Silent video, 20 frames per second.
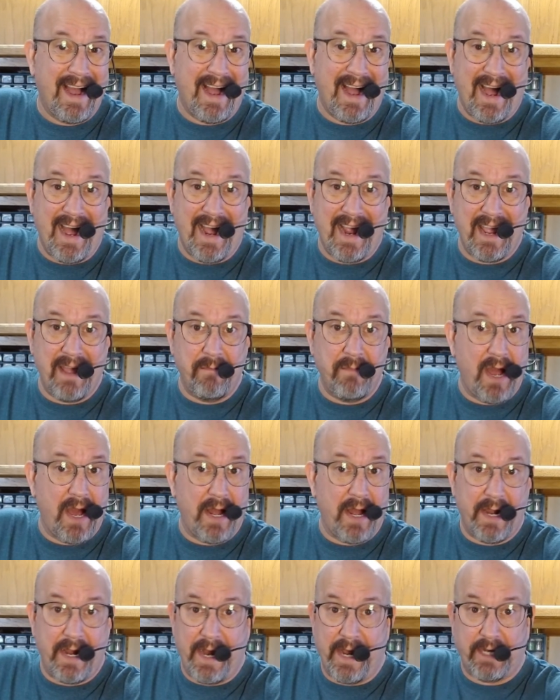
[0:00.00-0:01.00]
I am
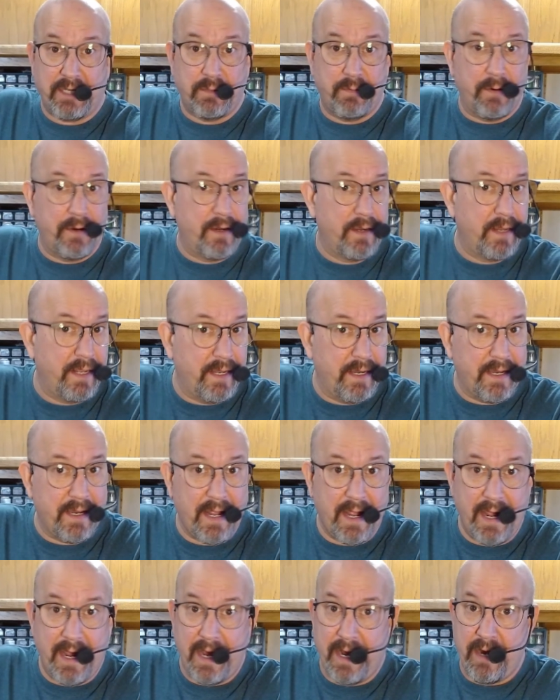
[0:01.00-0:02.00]
not an expert in
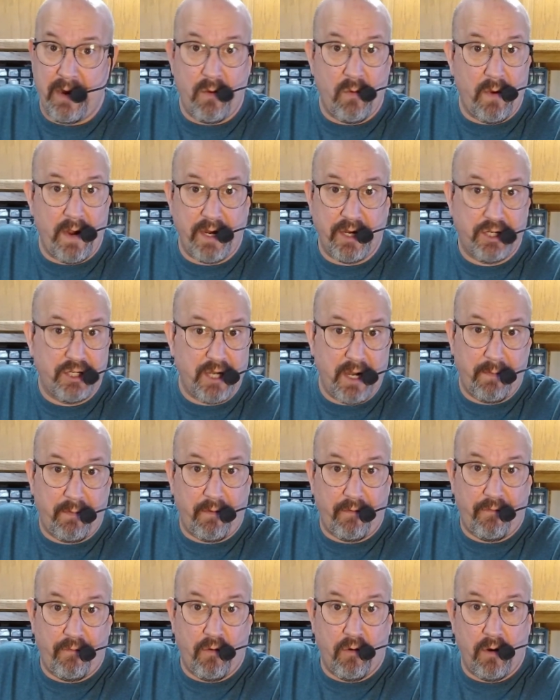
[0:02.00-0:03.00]
any way, shape,
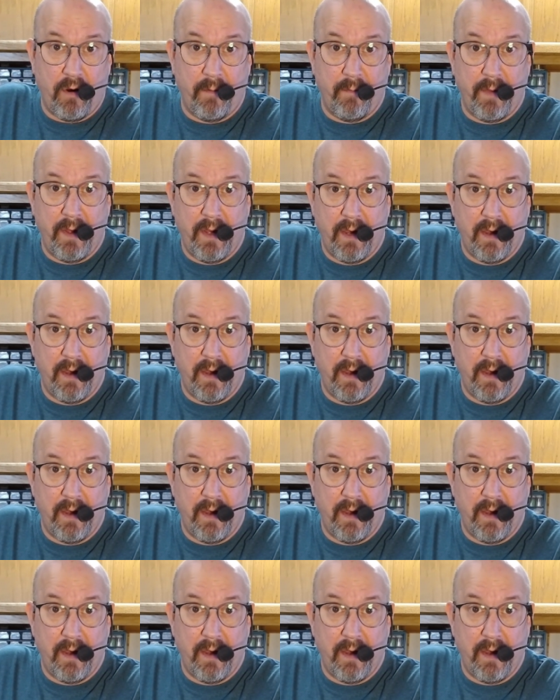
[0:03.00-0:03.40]
or form.